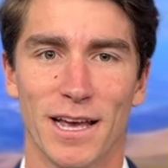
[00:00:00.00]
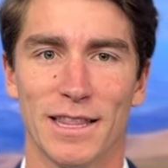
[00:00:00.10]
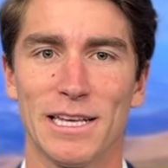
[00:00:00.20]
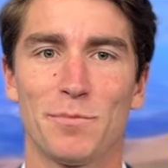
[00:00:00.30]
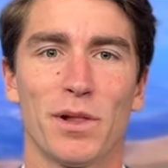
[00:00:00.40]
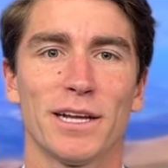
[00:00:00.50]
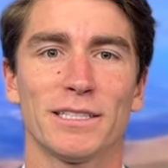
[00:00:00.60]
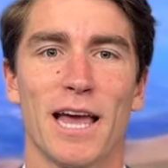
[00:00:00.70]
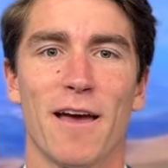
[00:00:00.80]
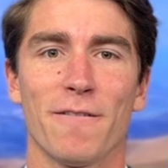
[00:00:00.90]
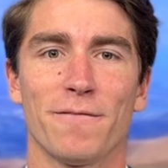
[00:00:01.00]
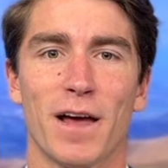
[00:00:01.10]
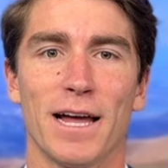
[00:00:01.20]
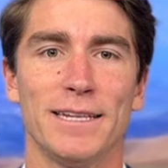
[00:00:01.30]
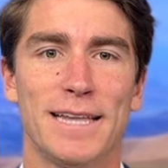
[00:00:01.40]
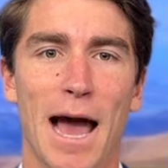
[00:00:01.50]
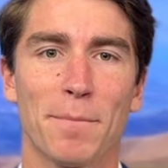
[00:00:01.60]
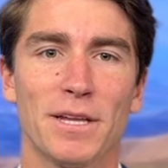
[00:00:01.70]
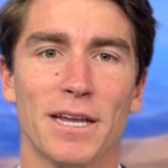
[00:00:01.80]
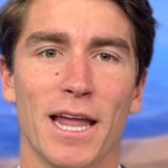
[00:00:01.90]
these plants have
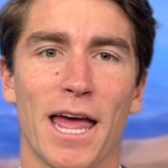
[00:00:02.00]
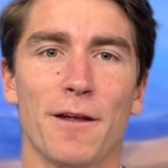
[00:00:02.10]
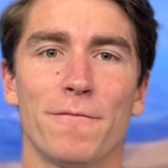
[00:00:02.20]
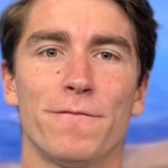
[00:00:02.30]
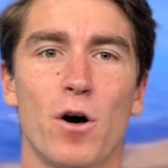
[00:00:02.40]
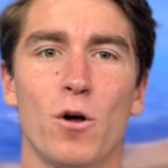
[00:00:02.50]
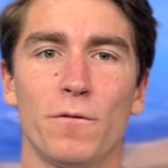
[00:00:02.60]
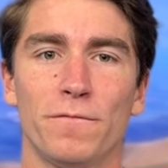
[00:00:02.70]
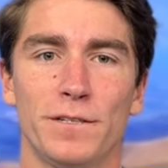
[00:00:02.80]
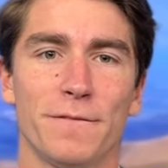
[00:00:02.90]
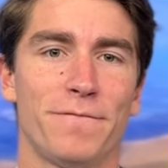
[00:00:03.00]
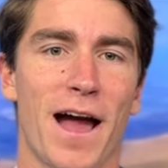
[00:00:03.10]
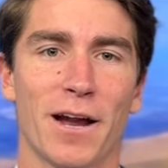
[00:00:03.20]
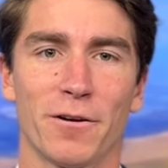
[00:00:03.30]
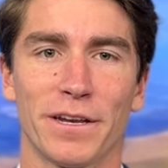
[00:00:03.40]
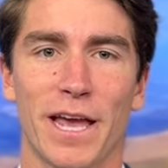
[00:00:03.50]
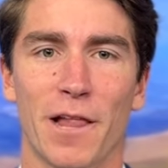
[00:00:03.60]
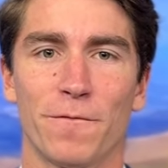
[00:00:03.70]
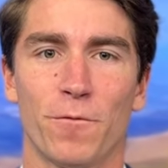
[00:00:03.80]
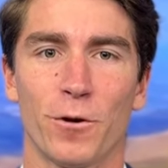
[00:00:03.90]
adapted and evolved to fire in
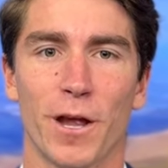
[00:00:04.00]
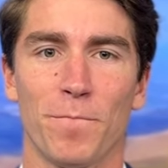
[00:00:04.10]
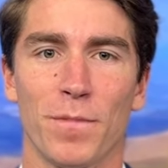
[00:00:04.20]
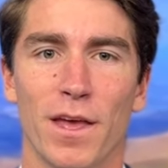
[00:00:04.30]
California.